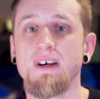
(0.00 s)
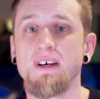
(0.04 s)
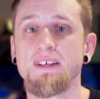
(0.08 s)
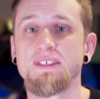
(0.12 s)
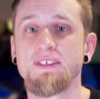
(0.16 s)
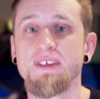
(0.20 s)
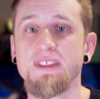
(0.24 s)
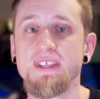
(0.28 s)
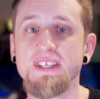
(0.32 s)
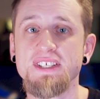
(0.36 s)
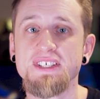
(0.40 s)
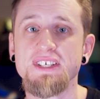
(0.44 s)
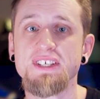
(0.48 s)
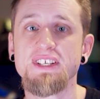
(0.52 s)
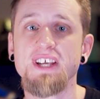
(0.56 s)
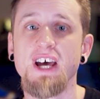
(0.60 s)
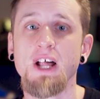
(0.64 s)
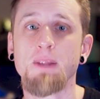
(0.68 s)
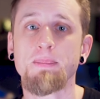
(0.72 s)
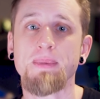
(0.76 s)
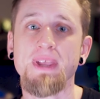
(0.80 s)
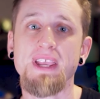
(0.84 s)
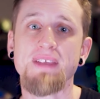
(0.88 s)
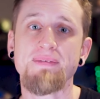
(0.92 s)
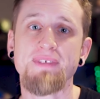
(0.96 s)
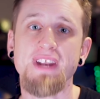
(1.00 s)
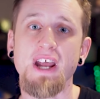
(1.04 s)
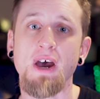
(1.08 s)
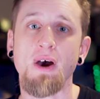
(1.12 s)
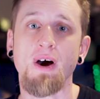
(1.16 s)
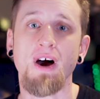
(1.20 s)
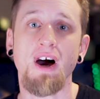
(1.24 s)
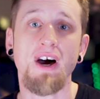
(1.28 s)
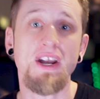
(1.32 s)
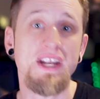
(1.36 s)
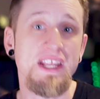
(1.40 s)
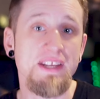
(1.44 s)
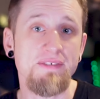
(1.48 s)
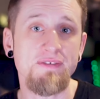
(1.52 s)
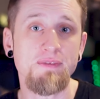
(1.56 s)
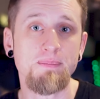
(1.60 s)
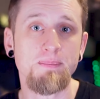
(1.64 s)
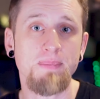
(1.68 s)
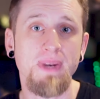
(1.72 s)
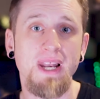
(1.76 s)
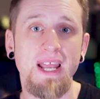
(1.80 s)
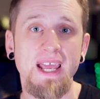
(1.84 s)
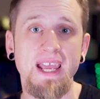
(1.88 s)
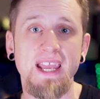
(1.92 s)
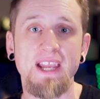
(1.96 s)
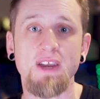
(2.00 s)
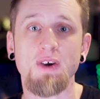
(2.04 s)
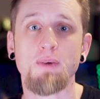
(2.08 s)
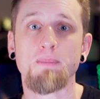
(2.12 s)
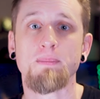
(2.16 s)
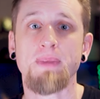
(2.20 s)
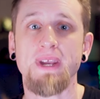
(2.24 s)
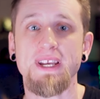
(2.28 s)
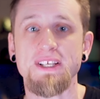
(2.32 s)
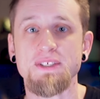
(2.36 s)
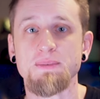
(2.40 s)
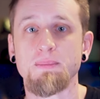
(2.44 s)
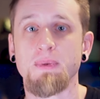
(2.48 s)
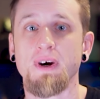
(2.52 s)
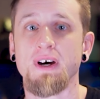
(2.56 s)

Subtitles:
So this can help even out uneven playing on picked